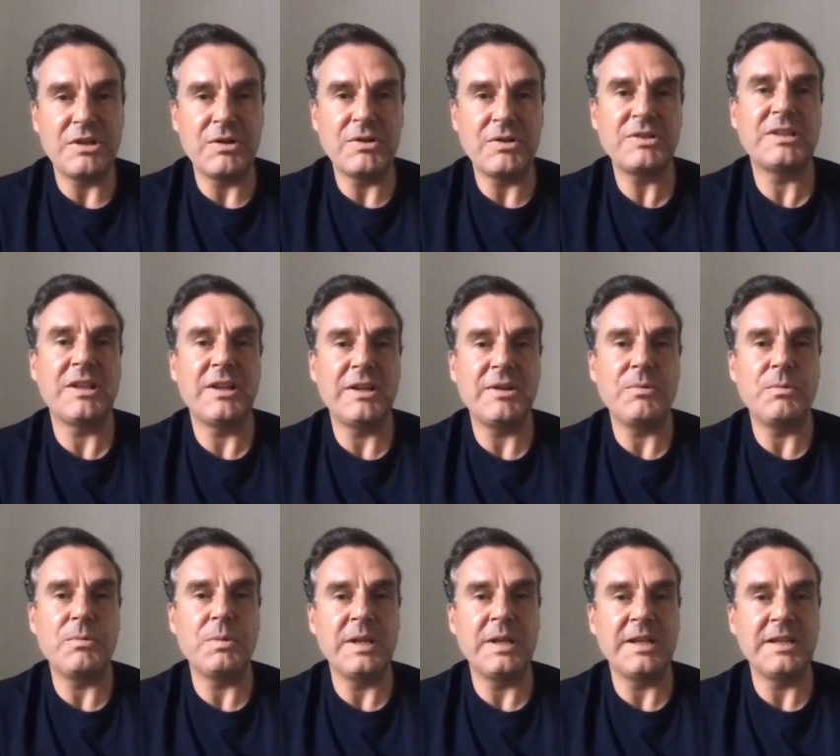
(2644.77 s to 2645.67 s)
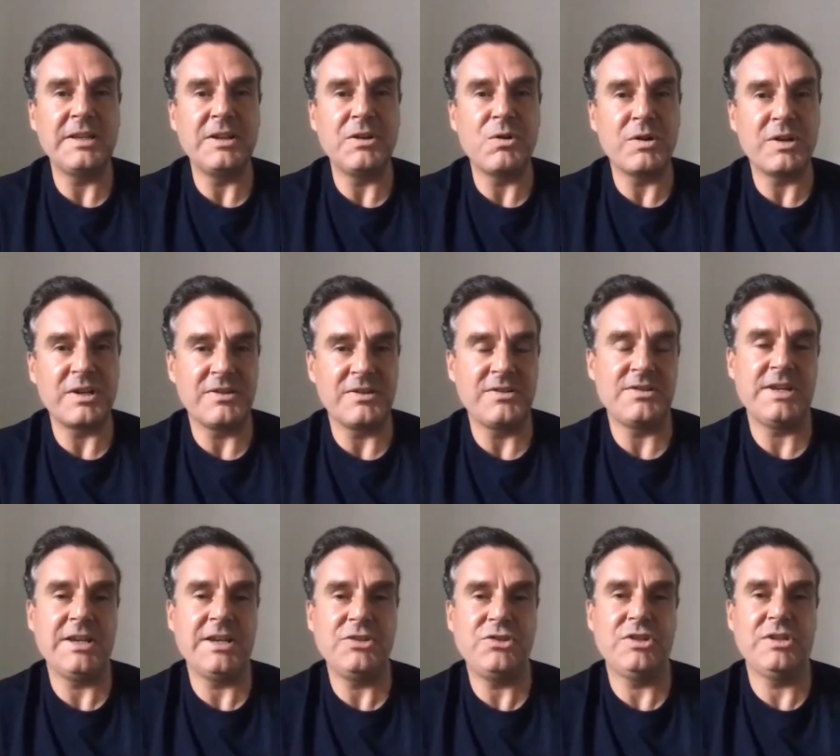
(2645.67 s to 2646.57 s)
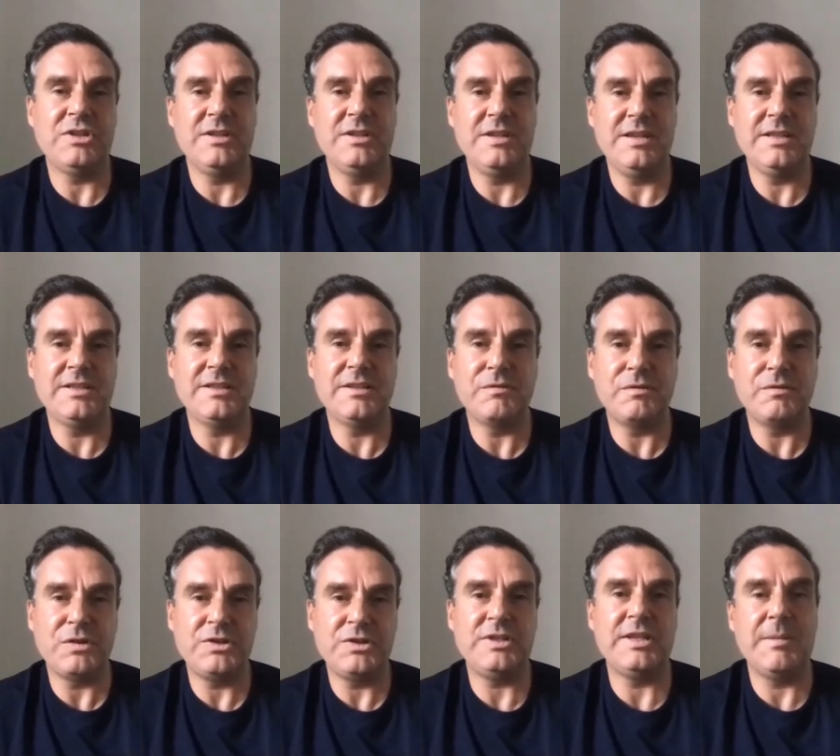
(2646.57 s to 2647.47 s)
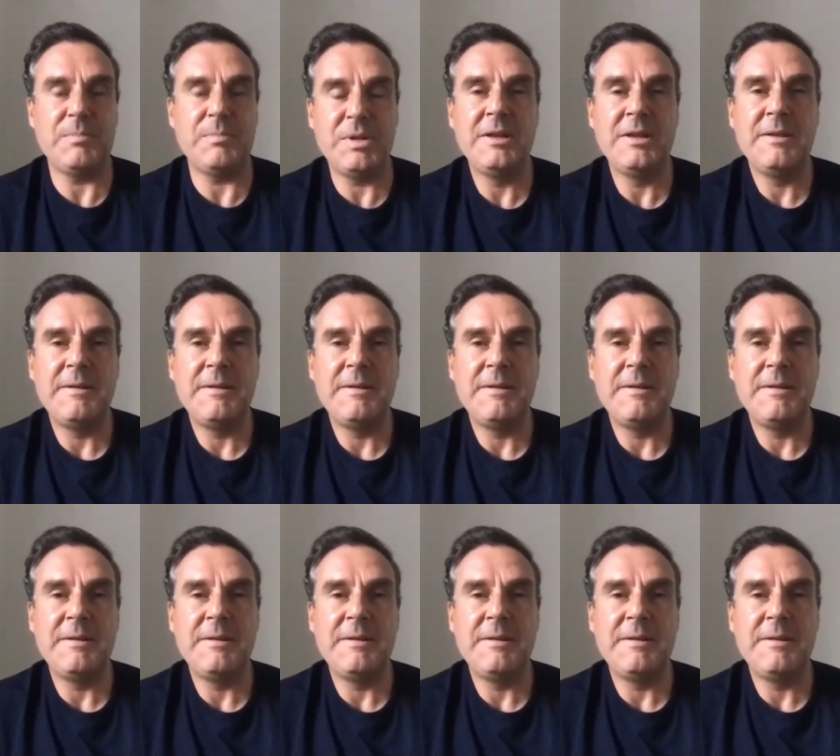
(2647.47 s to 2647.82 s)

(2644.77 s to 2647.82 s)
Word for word: looks like within the organization is the first step